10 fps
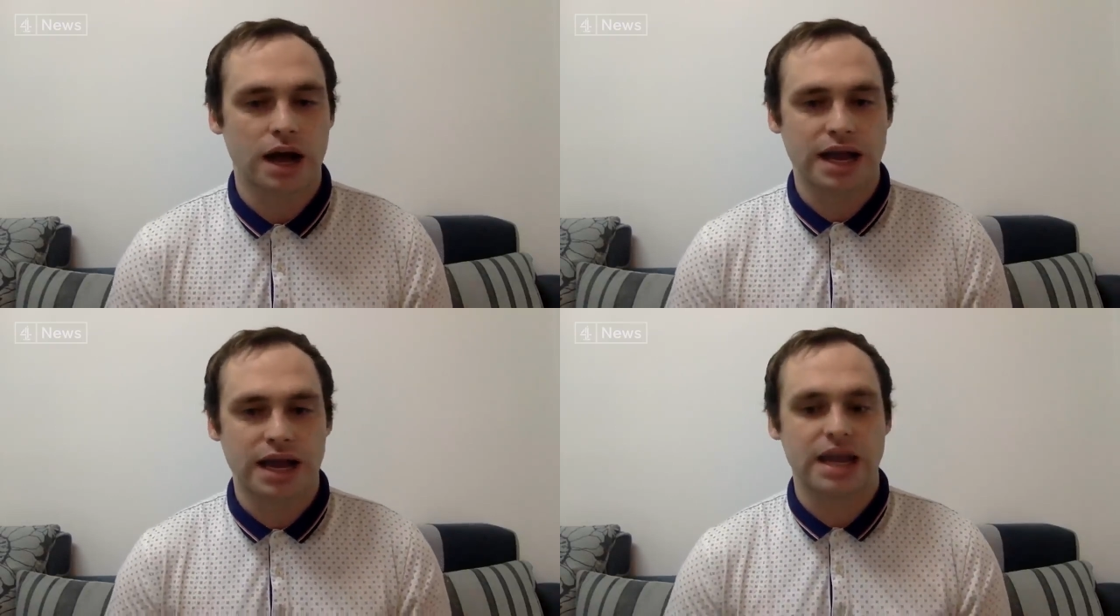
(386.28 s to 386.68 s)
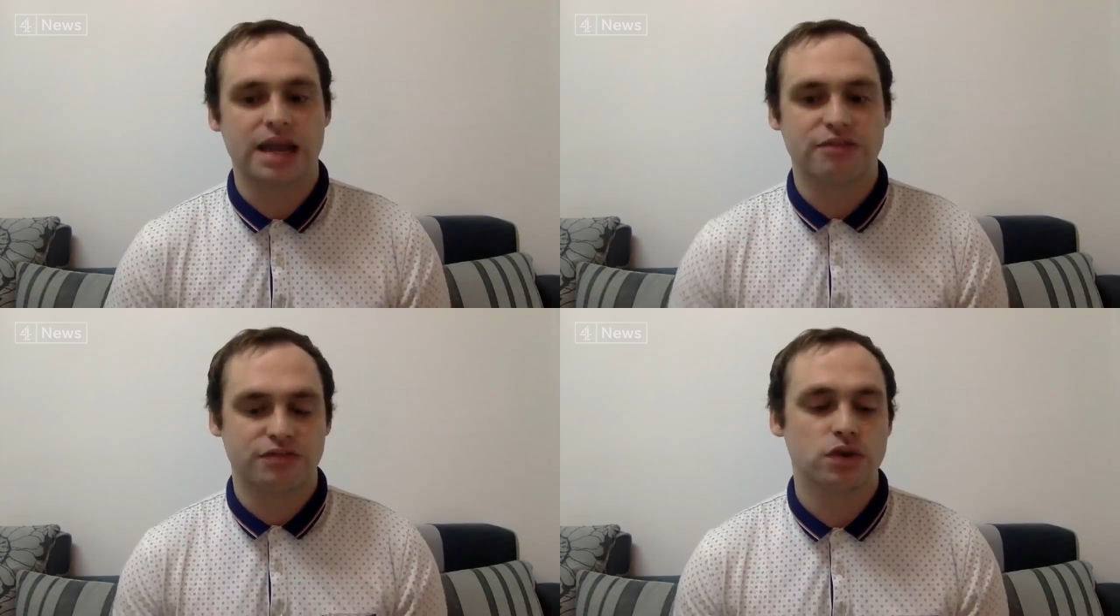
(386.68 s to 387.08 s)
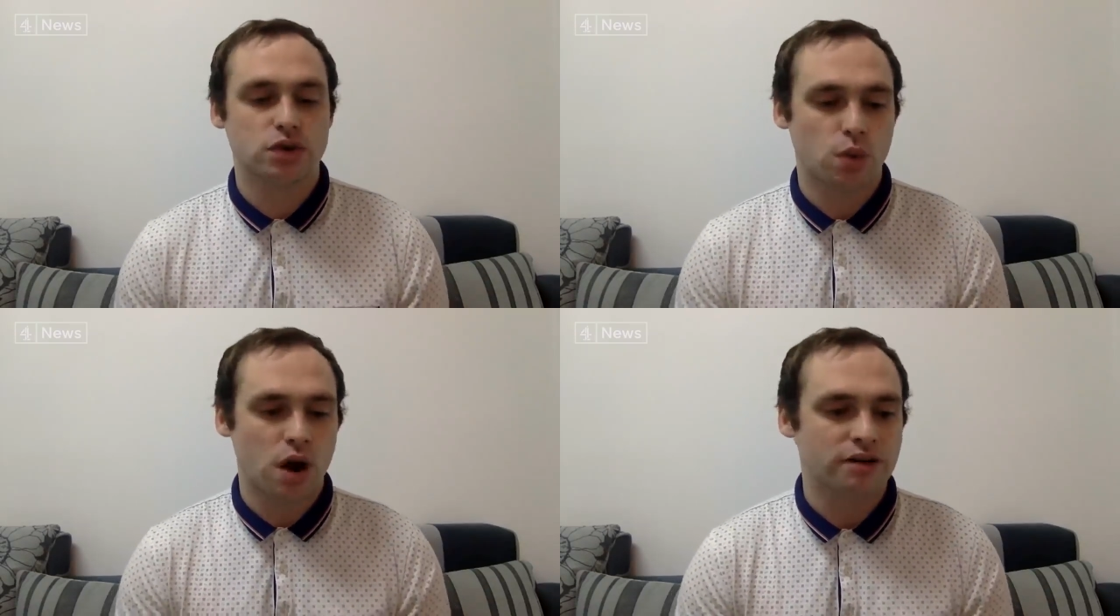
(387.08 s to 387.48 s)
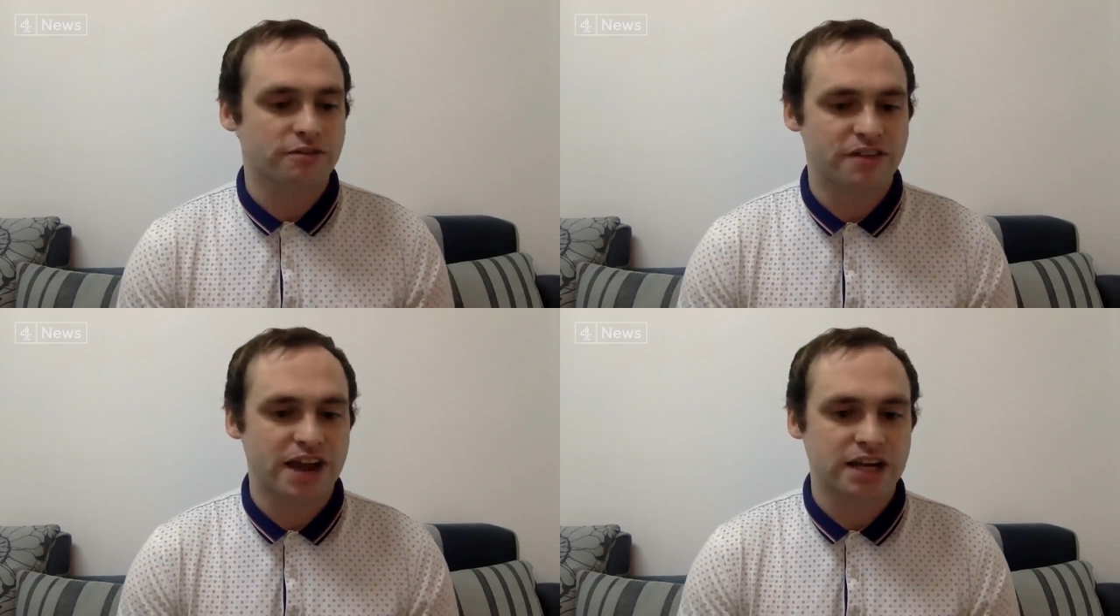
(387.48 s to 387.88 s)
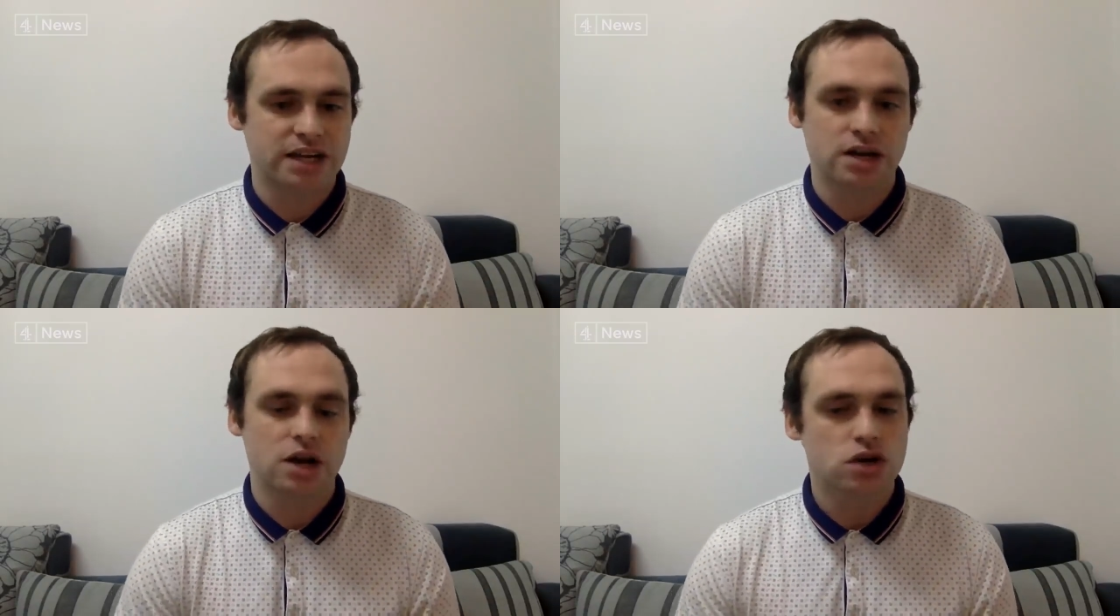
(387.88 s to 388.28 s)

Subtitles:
If you are infected,